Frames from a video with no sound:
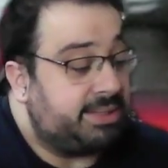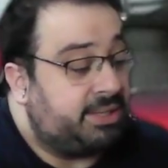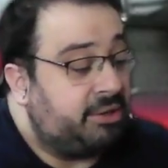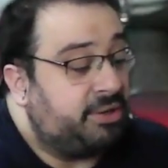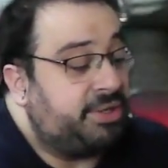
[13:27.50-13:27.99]

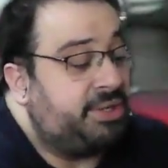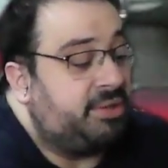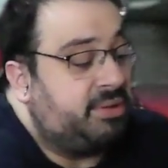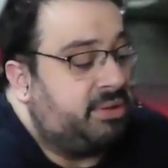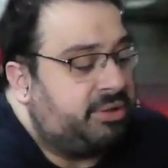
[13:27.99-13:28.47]

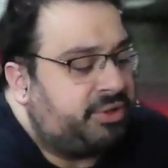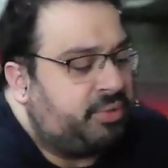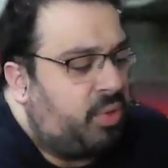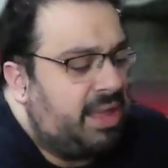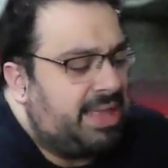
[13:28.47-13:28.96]
There's
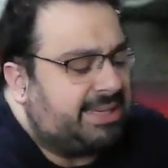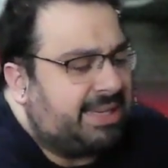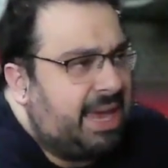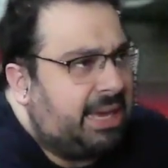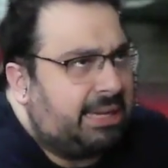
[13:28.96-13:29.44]
one that's
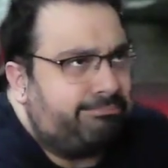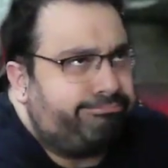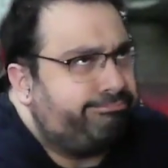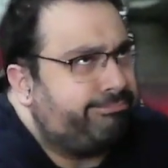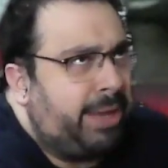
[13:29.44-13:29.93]
like,
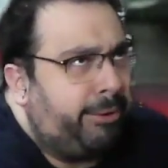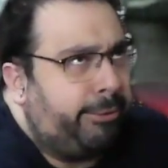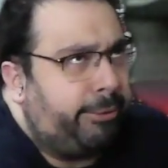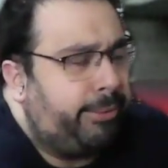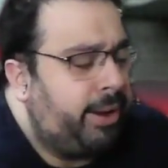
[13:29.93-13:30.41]
I don't
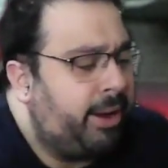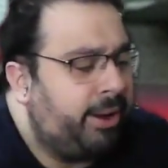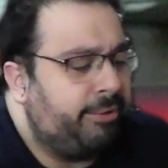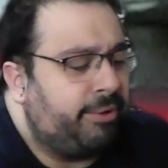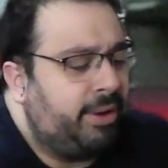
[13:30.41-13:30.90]
know,
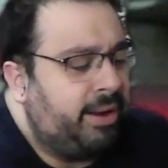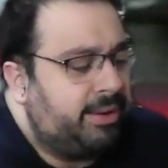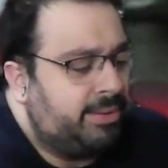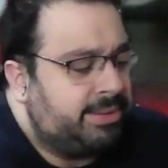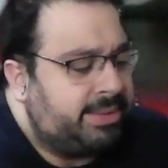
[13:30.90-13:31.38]

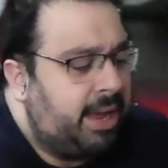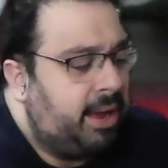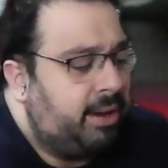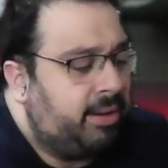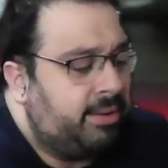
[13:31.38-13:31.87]

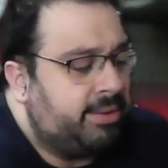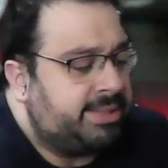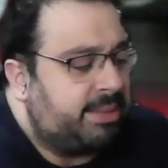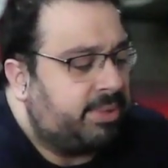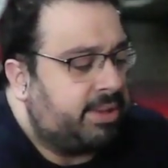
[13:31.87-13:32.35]
110,
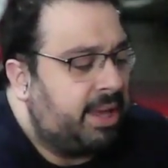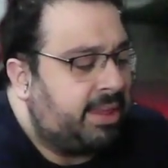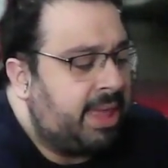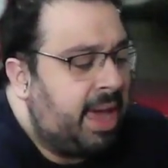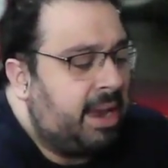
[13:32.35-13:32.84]
something
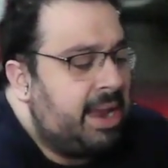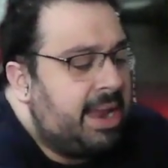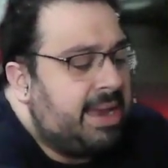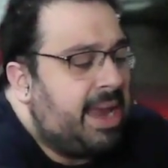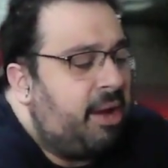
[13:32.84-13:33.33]
like that.
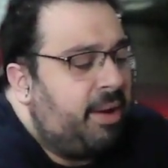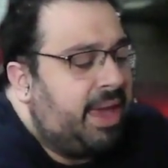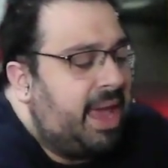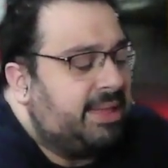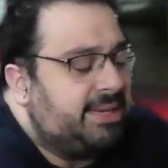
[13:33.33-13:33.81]
Now,
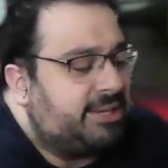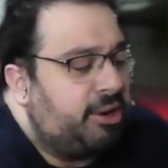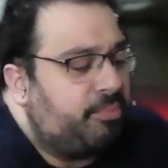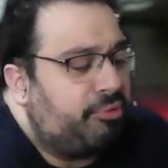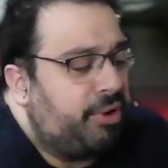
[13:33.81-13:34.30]
again, these
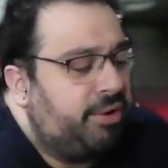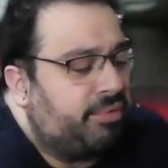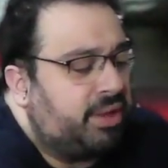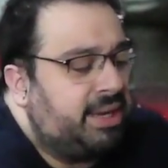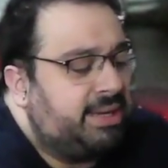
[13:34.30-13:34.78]
are
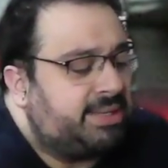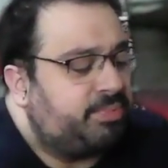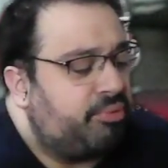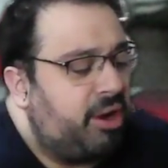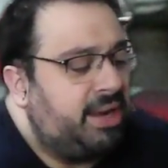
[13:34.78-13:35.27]
pre-release
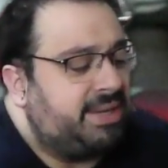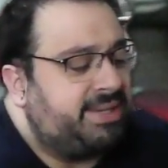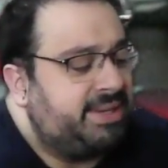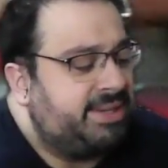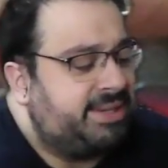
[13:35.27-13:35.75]

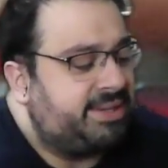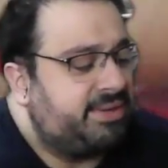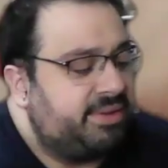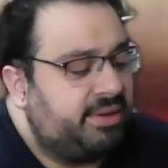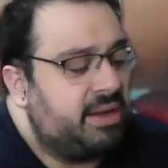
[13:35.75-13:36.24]
prices.
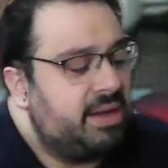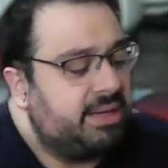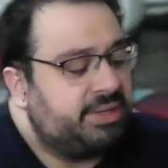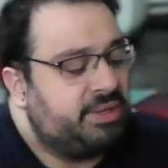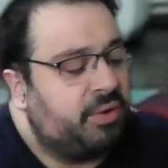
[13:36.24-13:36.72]

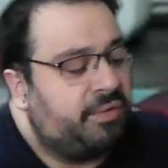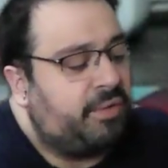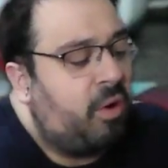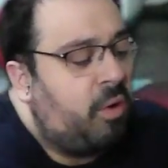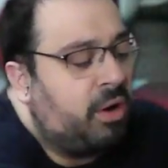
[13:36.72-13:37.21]
So, of
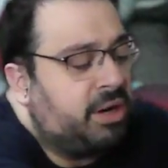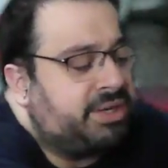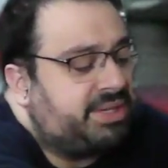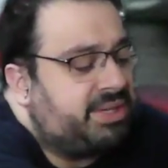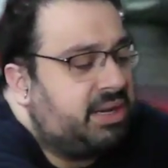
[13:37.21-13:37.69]

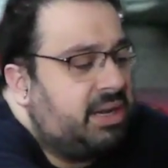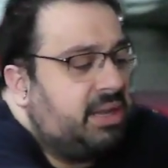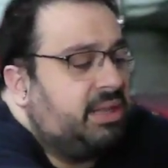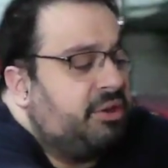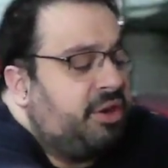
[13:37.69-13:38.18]
course,
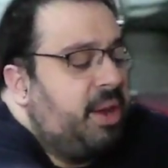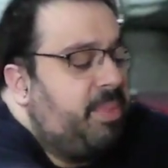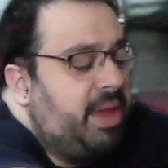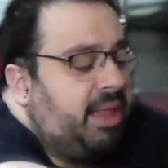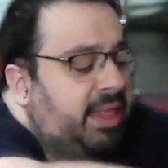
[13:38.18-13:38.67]
they're going to
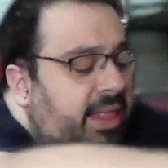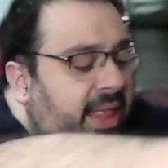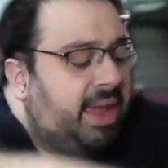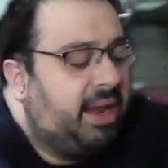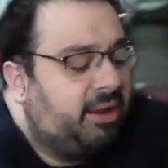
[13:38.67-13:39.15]
be a
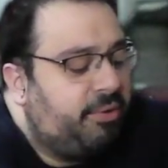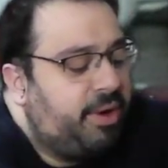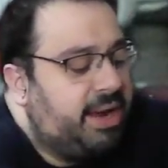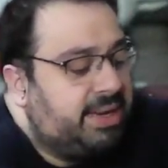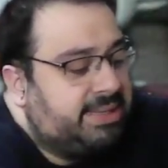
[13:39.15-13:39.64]
little
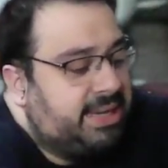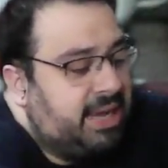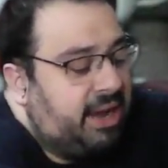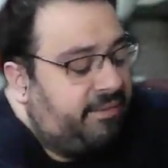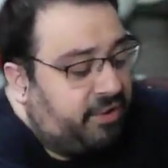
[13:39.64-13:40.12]
crazy
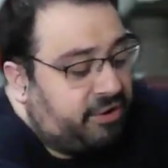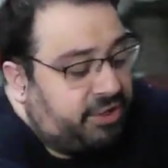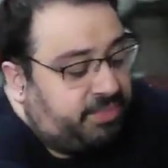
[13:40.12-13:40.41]
at first,